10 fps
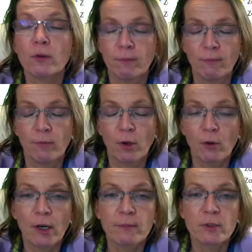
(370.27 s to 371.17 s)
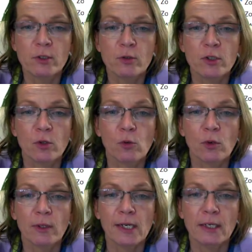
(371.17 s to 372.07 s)
for programs to
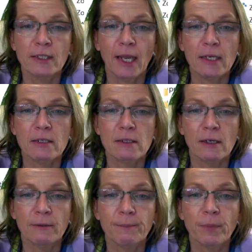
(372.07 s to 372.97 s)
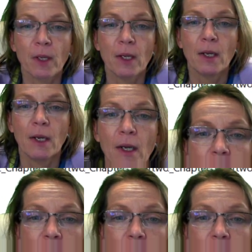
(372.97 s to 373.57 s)
store their data there.